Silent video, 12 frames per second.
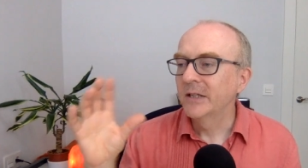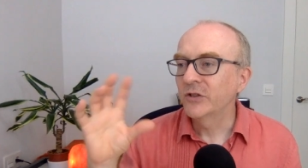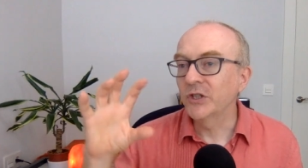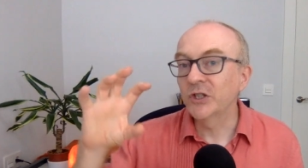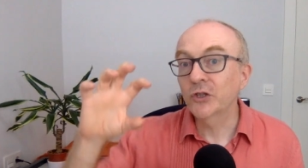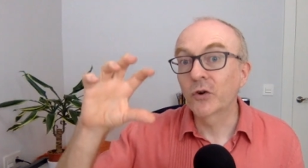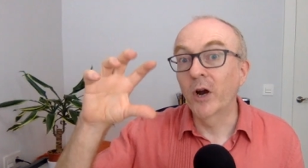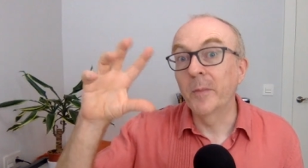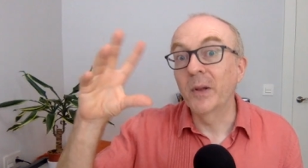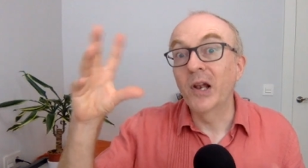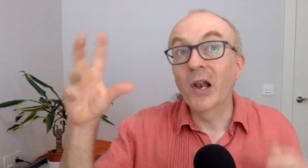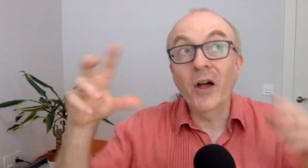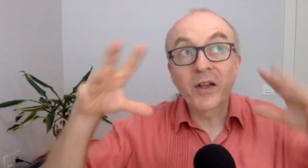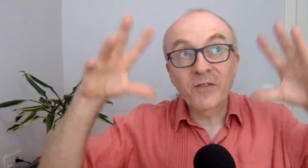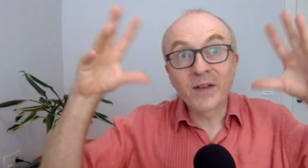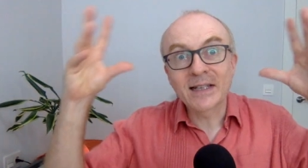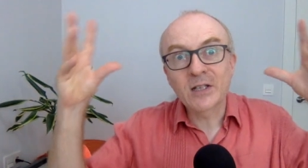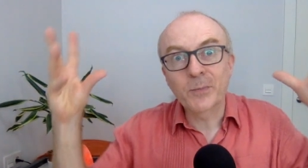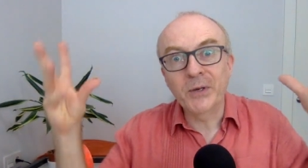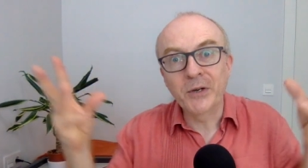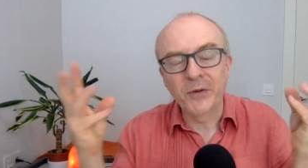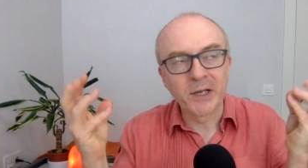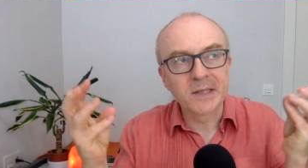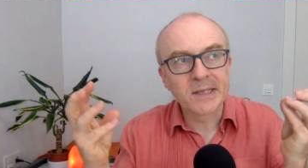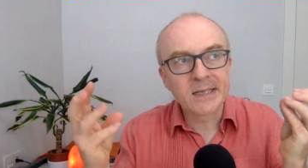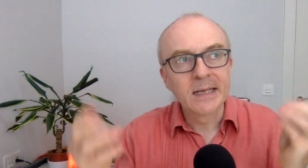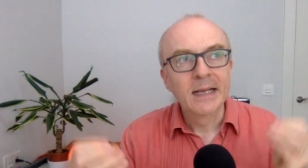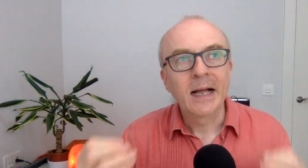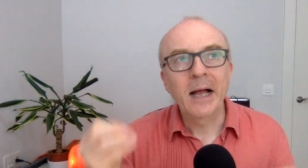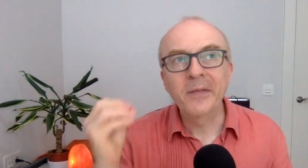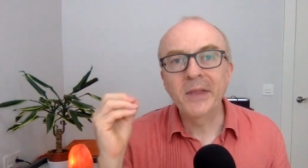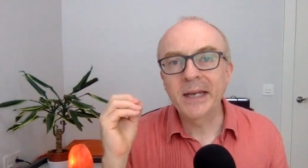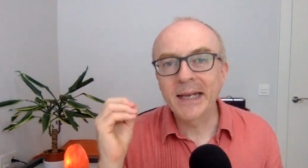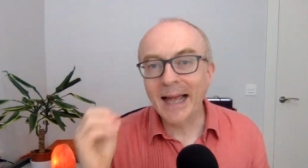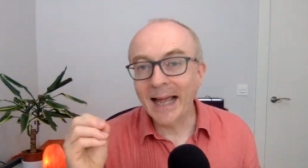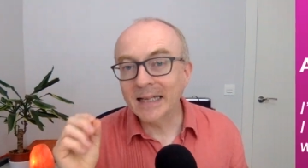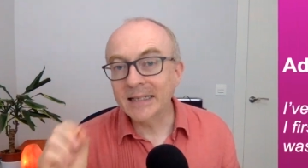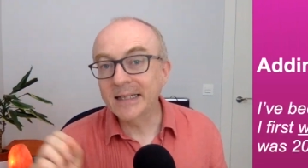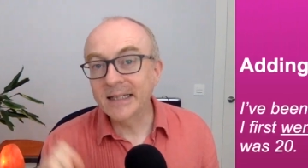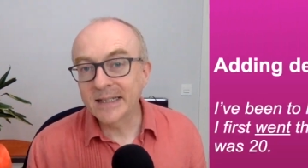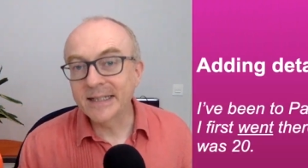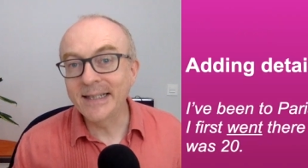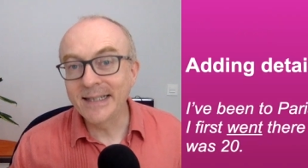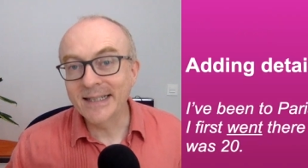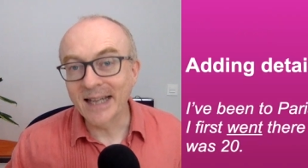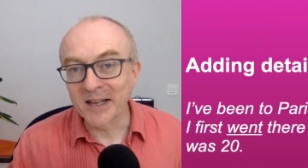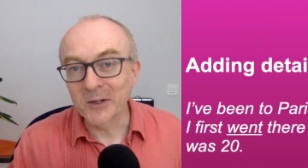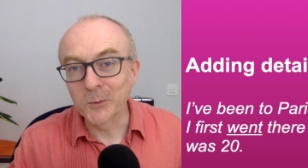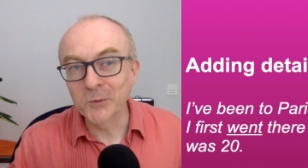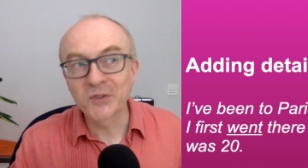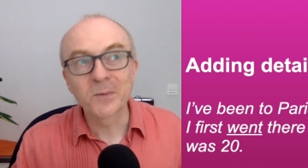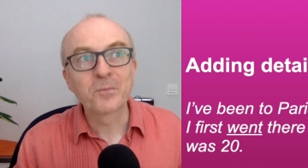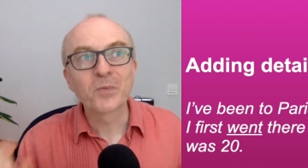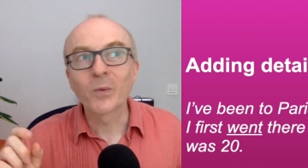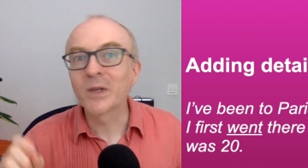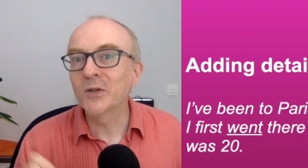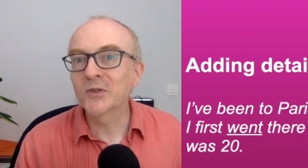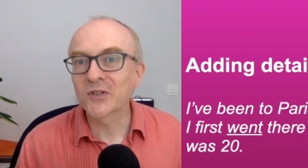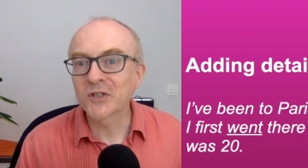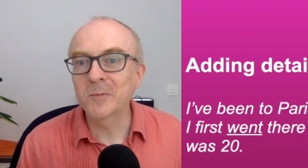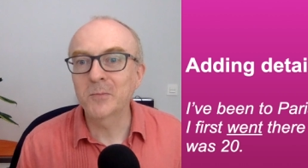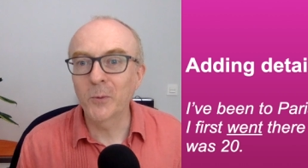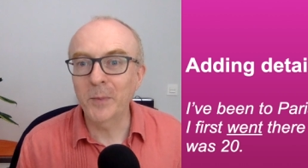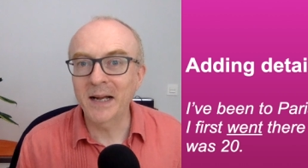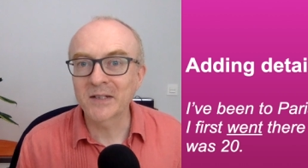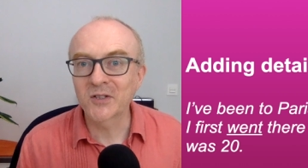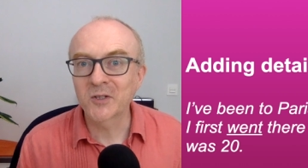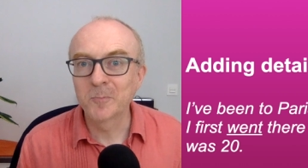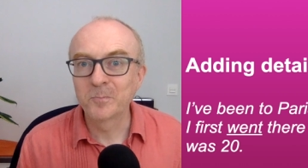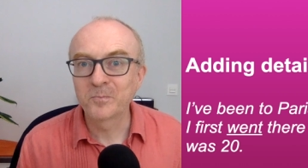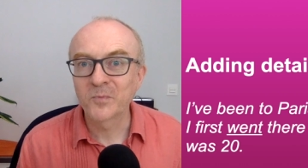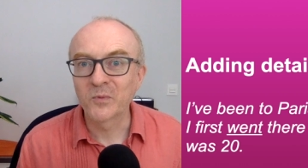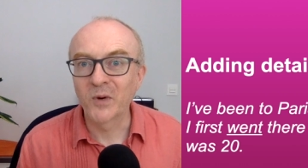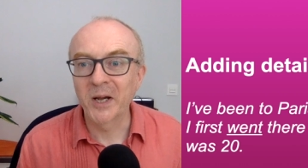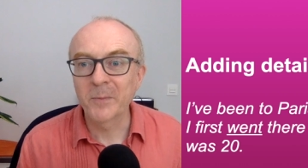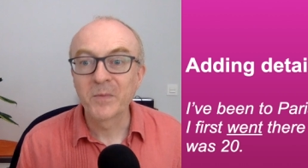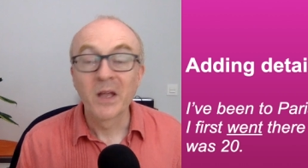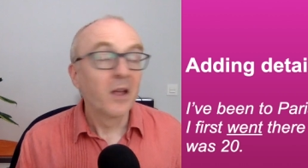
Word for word: to describe a life experience, and then adding details, we use the simple past, right?